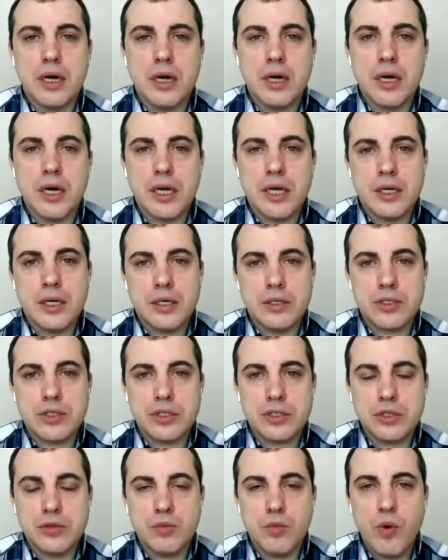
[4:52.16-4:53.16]
in a
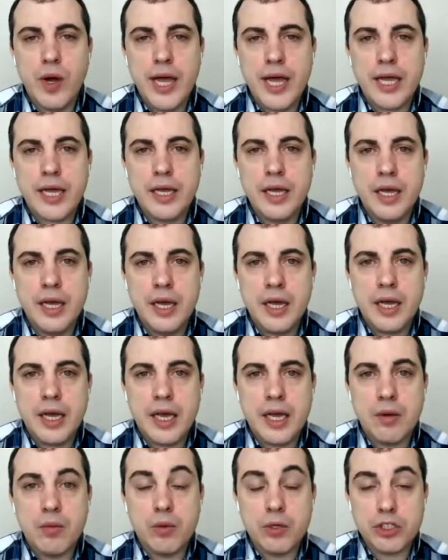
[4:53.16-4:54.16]
certain way,
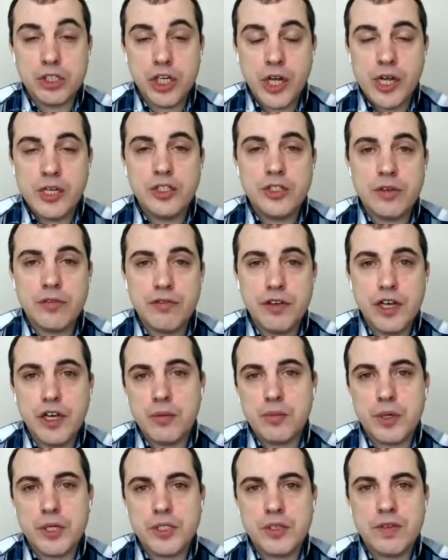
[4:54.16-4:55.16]
it will change the
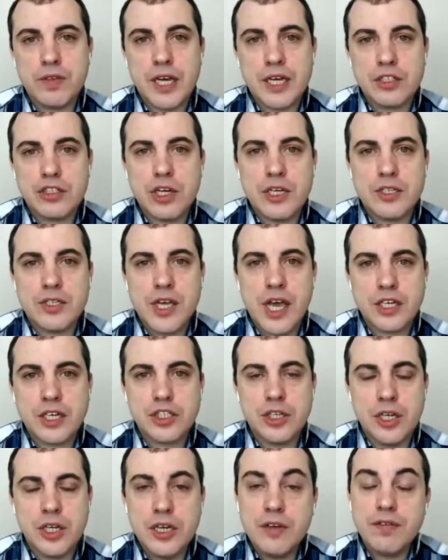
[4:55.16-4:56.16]
fingerprint of that
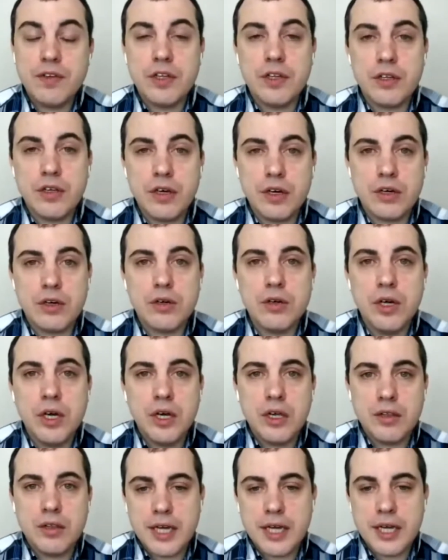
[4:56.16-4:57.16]
transaction, even though
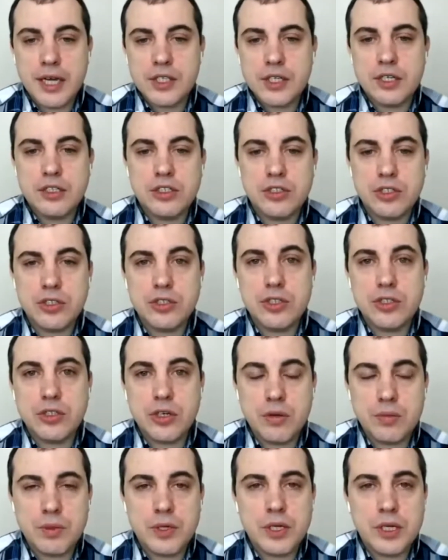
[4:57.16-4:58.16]
that signature is
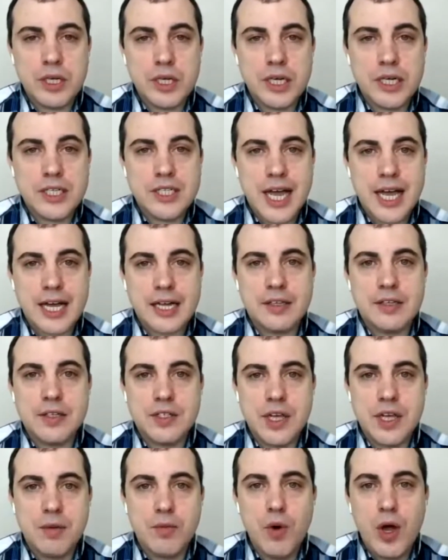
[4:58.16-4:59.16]
interpreted in exactly the
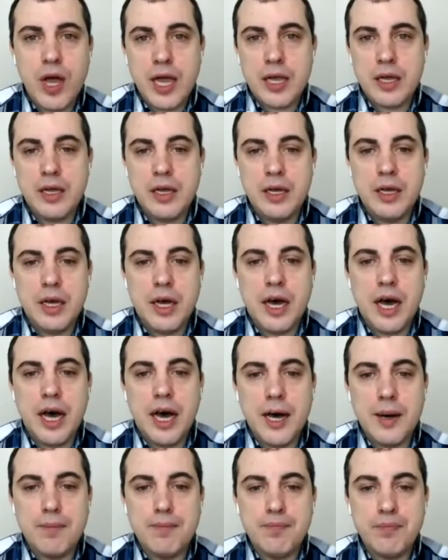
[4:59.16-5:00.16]
same way.
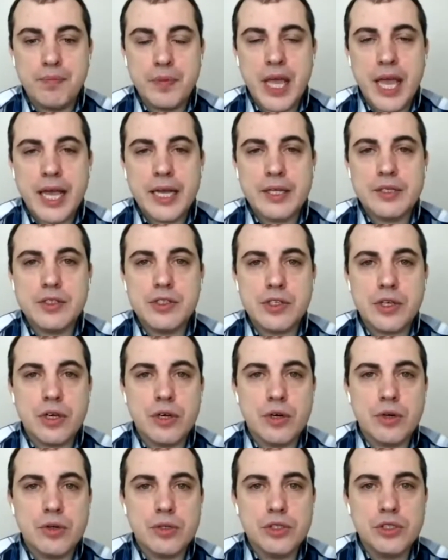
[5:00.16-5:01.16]
And
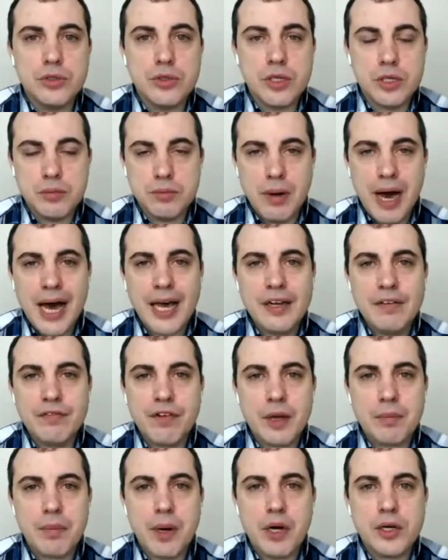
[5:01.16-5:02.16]
so you can
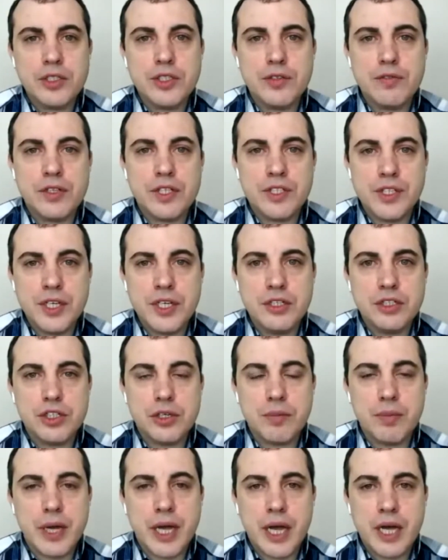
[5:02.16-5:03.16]
modify parts of the
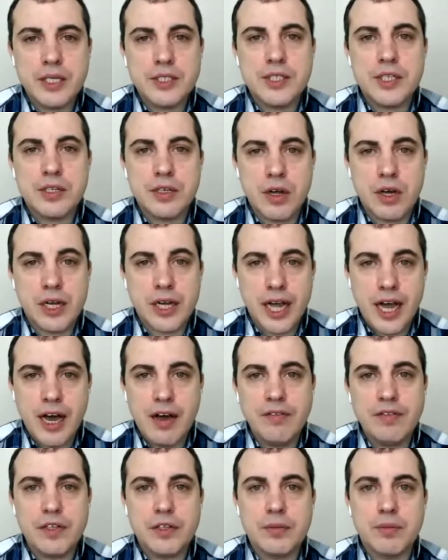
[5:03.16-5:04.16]
signature because they're not
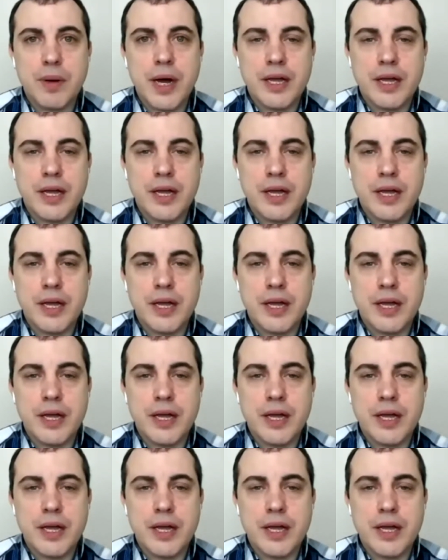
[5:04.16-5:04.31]
covered by